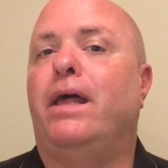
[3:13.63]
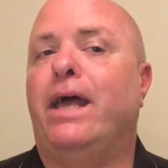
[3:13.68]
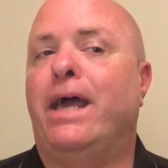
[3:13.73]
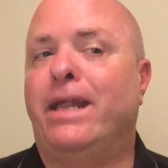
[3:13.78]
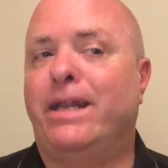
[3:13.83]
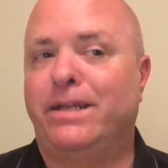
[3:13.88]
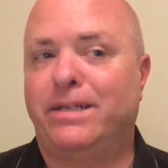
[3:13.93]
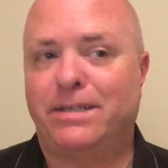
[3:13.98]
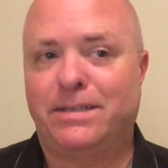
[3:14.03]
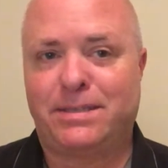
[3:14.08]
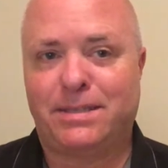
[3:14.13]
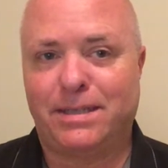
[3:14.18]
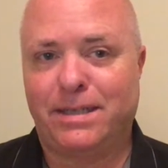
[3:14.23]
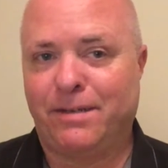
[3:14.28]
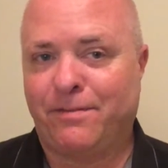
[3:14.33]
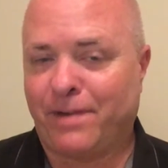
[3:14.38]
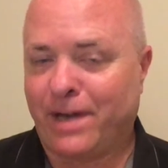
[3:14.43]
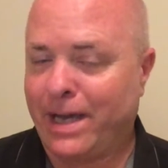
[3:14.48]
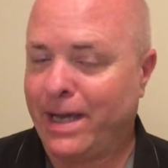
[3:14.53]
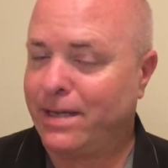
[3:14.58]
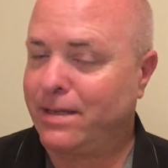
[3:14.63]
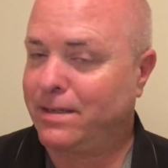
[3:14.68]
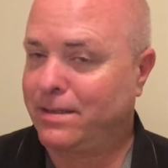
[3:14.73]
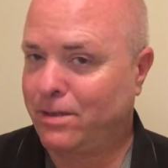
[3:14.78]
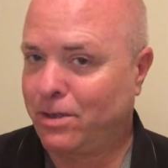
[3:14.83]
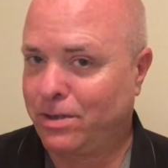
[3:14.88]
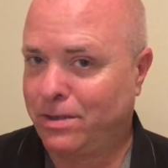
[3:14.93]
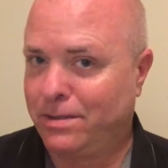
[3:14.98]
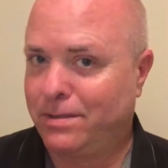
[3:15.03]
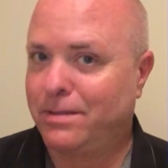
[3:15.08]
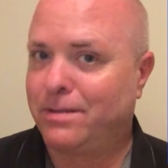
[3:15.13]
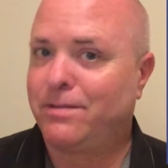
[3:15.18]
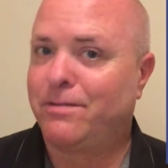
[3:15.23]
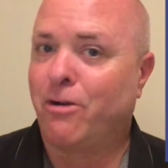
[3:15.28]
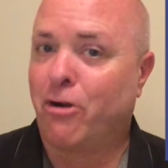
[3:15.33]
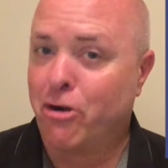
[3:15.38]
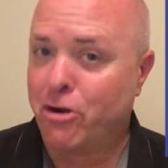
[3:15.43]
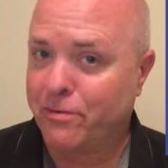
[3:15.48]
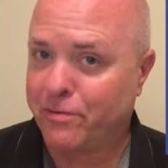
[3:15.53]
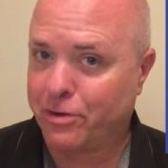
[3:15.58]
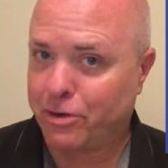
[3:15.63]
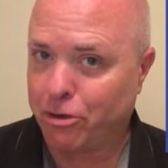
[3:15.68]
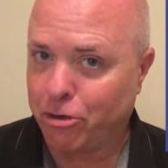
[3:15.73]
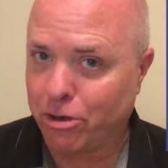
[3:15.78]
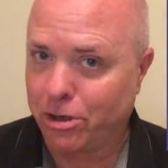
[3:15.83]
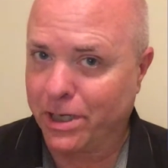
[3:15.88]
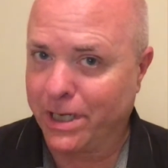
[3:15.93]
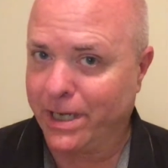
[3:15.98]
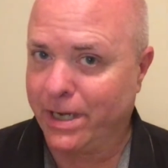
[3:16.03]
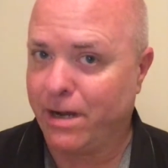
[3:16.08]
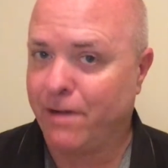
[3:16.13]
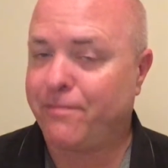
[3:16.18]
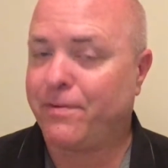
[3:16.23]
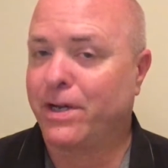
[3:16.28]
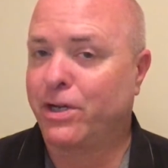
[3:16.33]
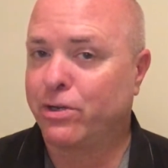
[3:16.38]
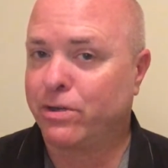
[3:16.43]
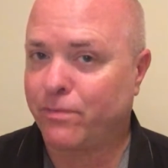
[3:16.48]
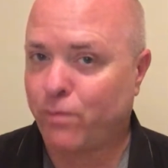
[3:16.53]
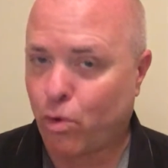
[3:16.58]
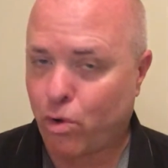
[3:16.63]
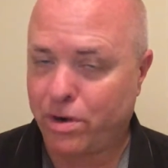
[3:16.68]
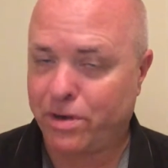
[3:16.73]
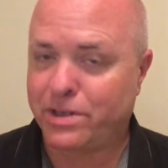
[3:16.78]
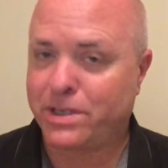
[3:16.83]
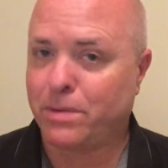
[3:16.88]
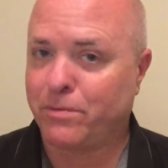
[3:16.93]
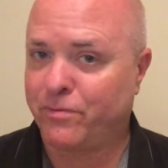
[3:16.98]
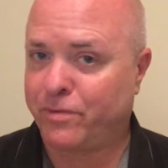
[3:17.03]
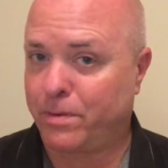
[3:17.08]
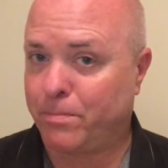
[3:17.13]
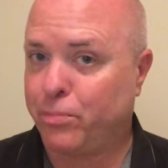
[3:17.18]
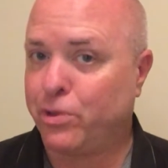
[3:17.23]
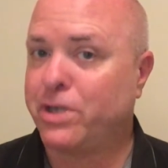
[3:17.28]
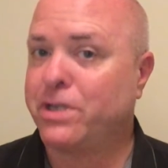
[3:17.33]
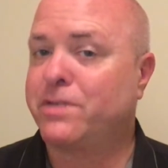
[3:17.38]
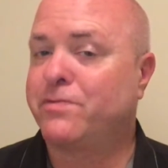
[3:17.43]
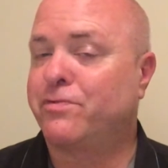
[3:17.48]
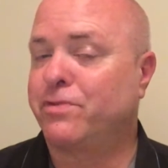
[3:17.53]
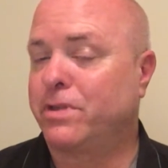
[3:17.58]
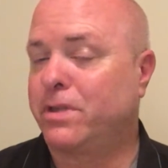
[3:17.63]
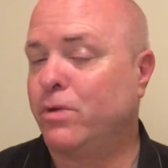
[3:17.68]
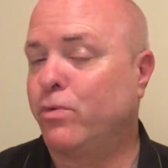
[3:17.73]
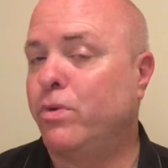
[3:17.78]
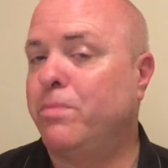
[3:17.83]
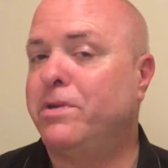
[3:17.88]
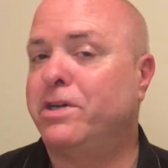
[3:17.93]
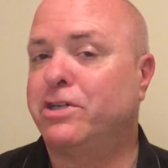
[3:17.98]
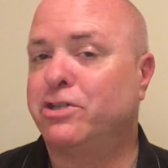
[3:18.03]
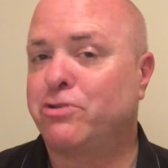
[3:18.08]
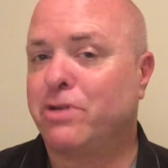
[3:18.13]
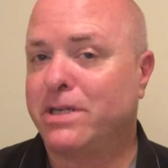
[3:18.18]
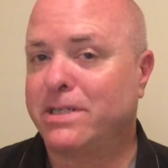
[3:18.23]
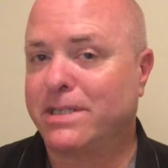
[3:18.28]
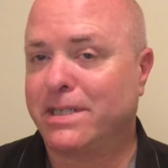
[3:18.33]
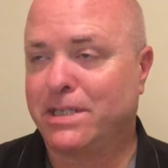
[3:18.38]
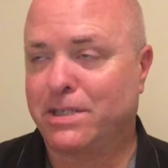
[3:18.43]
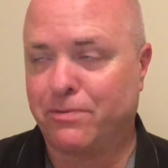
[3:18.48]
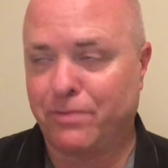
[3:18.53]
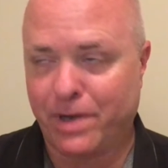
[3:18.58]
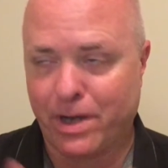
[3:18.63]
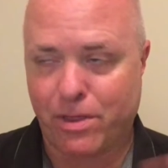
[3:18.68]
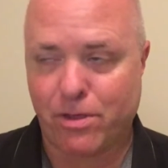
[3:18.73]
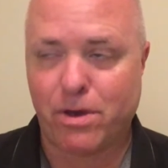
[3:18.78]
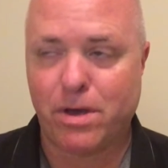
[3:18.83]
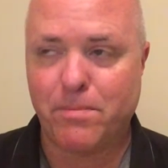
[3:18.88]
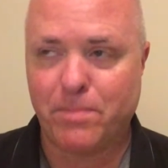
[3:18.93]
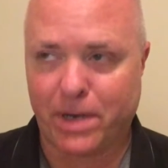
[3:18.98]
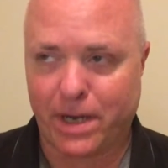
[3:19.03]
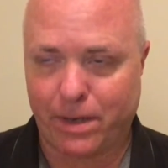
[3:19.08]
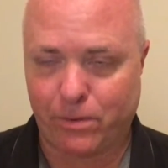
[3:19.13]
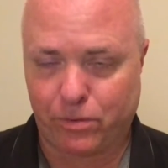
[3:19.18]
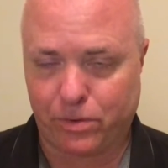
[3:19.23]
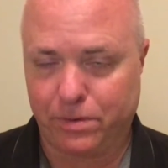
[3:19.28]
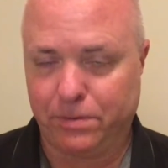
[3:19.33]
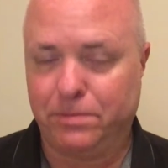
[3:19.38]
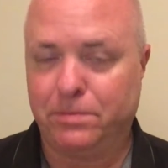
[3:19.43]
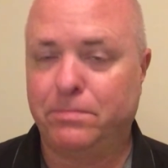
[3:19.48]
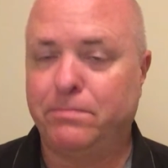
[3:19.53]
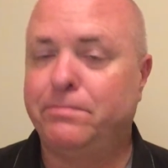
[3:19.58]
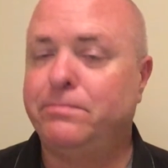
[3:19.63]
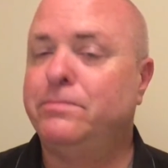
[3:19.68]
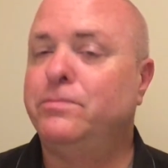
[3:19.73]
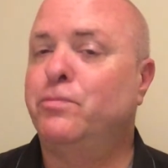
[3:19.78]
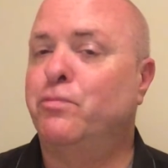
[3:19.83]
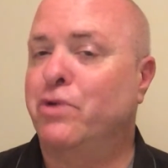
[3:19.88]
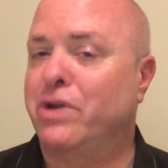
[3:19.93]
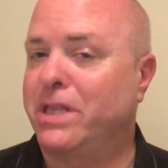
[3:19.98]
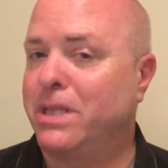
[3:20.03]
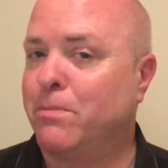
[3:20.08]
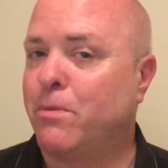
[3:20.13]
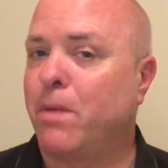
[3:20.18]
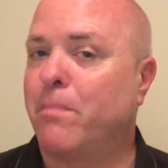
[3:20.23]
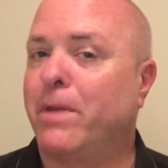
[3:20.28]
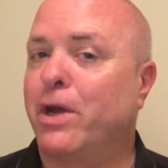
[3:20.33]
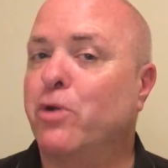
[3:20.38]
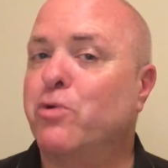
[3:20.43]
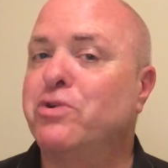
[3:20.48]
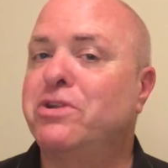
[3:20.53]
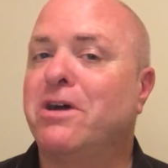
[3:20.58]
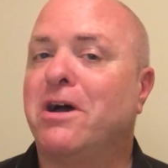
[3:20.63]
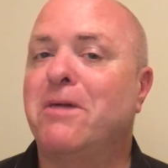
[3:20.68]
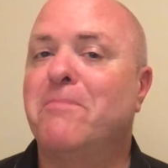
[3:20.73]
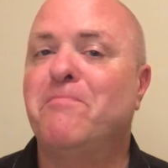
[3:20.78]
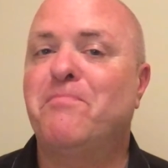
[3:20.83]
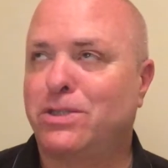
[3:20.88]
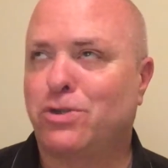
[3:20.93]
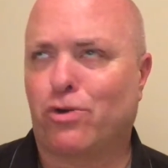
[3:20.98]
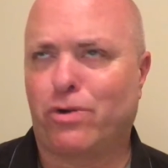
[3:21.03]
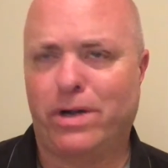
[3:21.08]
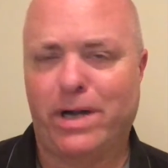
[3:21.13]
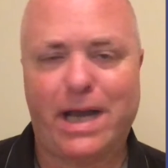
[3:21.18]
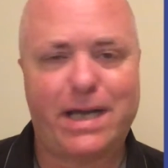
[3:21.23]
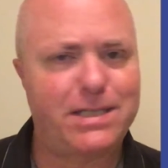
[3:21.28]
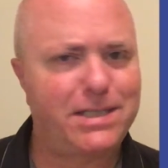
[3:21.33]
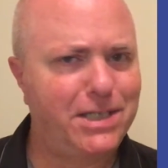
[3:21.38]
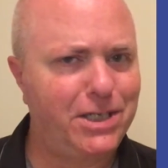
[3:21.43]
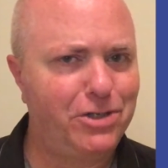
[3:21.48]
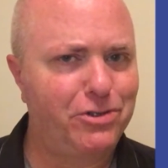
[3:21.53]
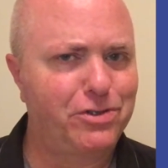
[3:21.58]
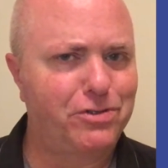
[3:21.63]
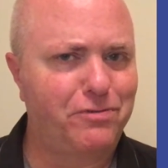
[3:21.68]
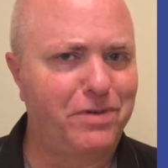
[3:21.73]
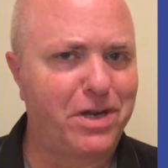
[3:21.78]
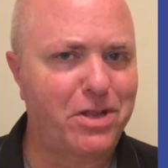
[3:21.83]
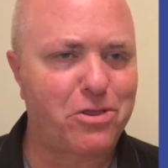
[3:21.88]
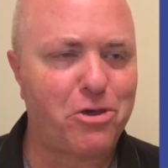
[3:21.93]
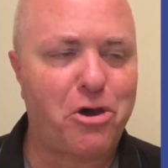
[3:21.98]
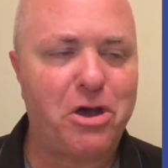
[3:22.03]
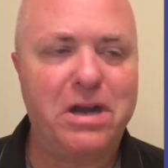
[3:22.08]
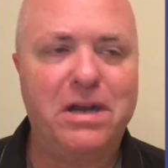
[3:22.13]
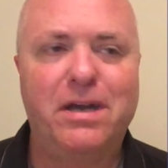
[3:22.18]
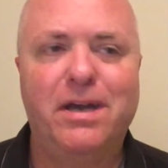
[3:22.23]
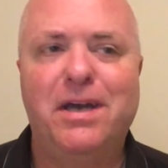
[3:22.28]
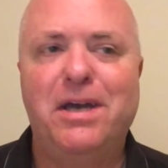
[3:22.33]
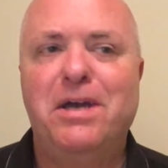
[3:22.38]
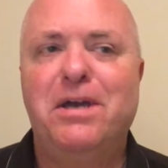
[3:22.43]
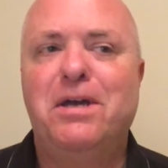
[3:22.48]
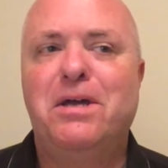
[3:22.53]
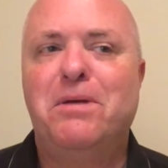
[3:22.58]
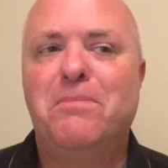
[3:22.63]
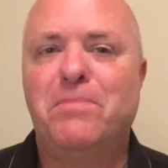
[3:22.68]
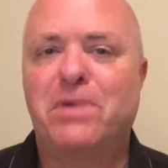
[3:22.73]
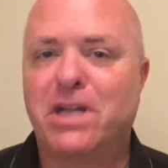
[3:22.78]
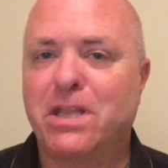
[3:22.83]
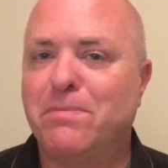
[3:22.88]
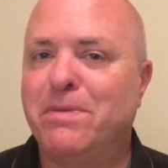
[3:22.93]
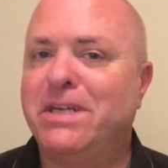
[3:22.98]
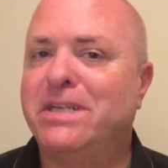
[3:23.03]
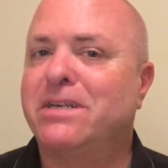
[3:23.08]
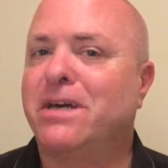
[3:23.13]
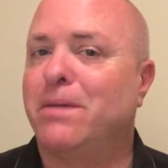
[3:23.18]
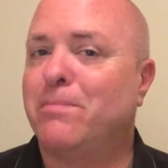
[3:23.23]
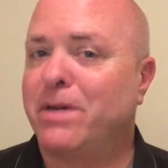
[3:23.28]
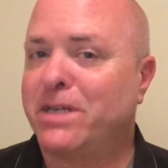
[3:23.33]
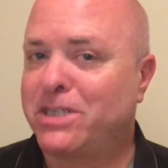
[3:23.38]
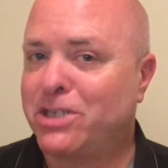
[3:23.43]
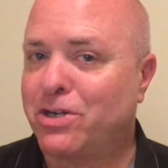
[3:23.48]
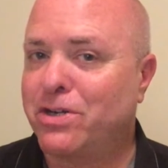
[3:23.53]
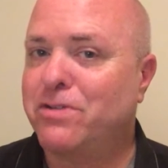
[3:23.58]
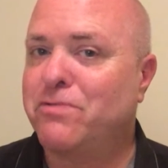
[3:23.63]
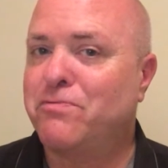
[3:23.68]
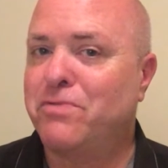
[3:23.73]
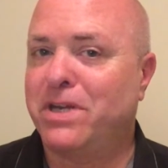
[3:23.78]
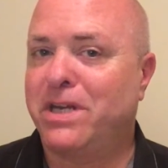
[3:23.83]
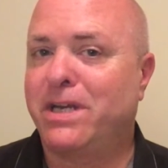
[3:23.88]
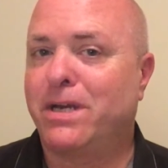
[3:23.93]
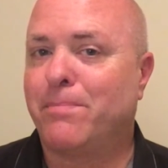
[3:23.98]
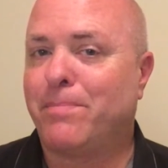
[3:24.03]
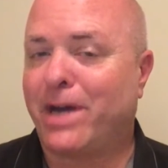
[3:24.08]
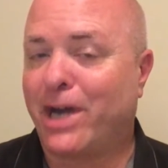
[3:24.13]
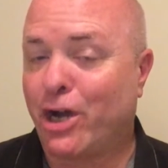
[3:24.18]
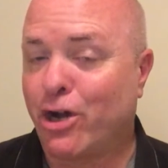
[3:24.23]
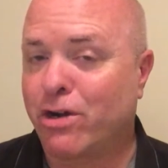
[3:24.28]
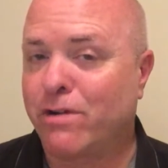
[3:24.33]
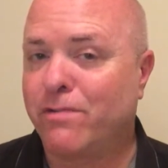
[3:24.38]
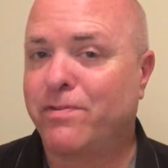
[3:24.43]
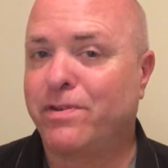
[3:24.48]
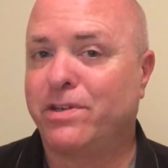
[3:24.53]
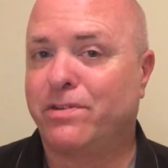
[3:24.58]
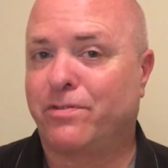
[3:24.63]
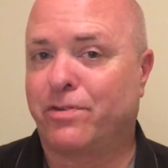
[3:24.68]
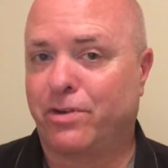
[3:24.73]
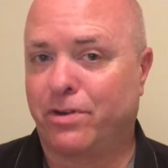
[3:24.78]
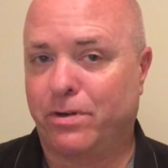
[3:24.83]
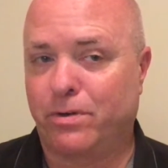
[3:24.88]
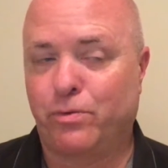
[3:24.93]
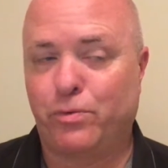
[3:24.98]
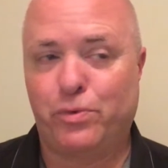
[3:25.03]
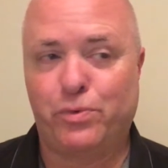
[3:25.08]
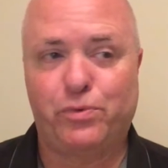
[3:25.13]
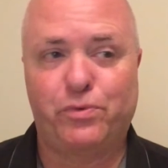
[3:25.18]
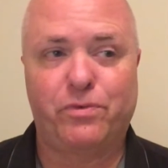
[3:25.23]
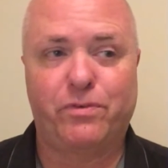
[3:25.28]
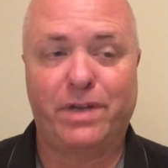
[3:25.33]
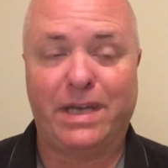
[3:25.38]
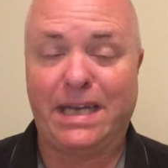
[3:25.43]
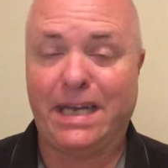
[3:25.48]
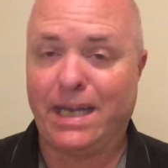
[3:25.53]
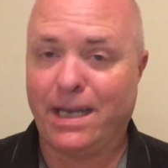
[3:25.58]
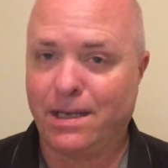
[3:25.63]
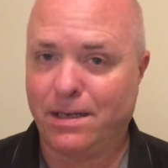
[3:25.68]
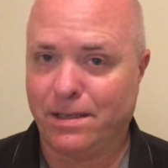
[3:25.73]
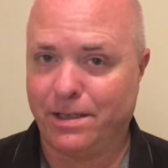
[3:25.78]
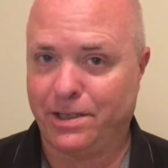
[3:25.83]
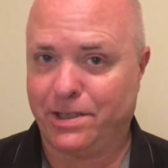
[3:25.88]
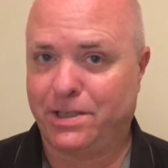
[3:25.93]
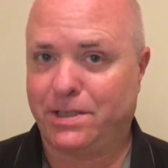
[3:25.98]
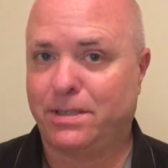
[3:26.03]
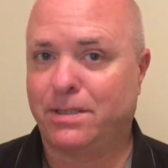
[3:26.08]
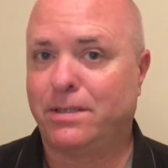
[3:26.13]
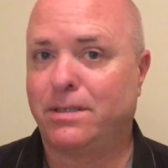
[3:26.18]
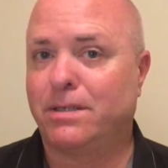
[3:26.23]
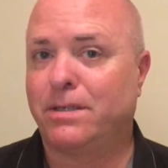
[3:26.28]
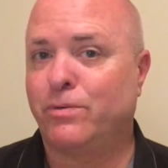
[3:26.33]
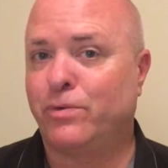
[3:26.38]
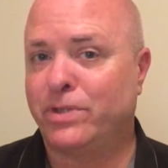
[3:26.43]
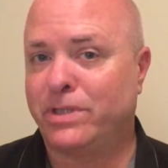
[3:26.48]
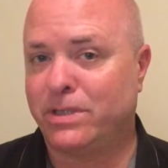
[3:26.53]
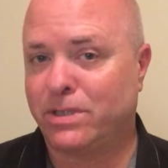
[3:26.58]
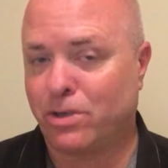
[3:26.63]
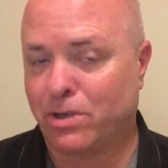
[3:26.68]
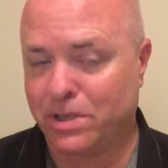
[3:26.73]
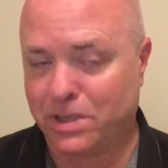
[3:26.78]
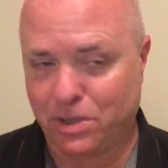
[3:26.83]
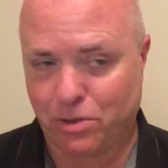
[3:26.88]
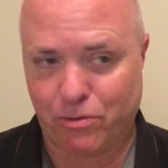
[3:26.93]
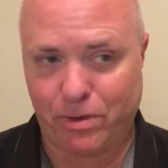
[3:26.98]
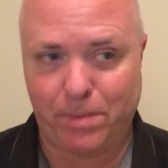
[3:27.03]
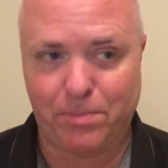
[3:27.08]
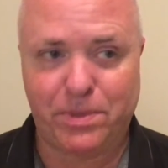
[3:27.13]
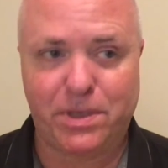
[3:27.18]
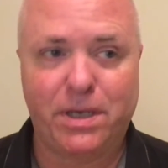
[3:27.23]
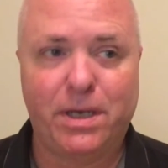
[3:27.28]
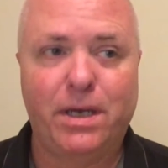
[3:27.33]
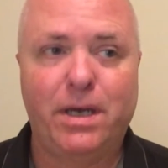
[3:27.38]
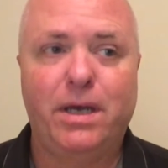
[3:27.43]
And if I had heard of her early enough, I could have ordered some of her books for the Women in Translation Readathon, but I will read them on my own time, or next year's Readathon. But in the meantime, I started reading a biography of her in English, which is on Scribd.